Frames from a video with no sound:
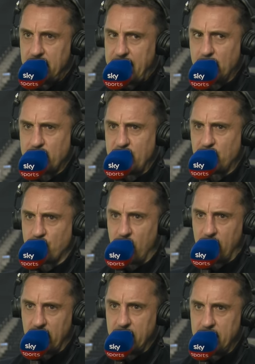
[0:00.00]
That was a bit
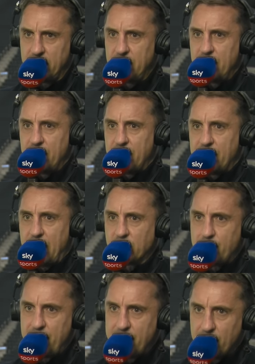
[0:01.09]
stronger. That
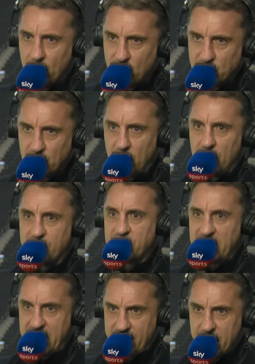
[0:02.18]
was a bit more sort of
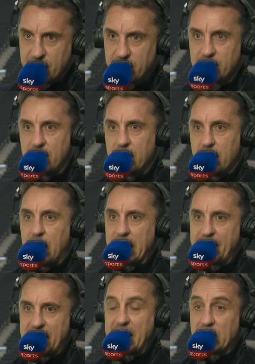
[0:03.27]
serious. And
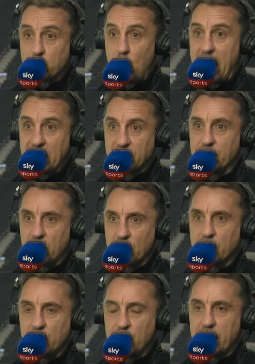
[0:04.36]
I think that's what Arsenal have got
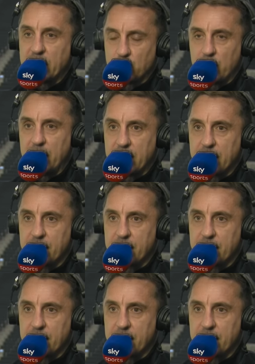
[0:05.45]
to do next week.